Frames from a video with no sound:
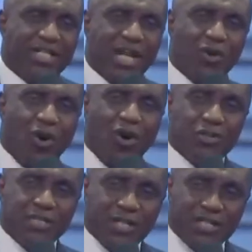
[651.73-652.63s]
that you,
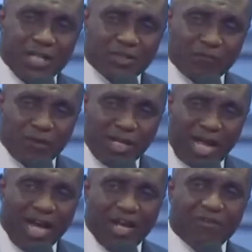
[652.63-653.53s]
all the days of your
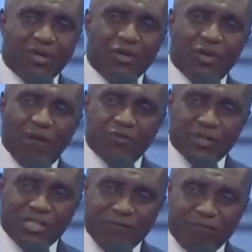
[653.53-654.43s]
life, you have
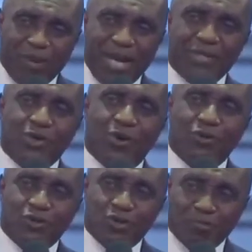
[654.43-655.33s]
to depend
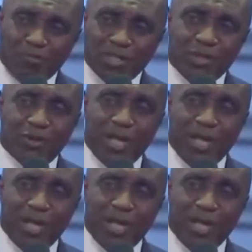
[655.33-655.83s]
on somebody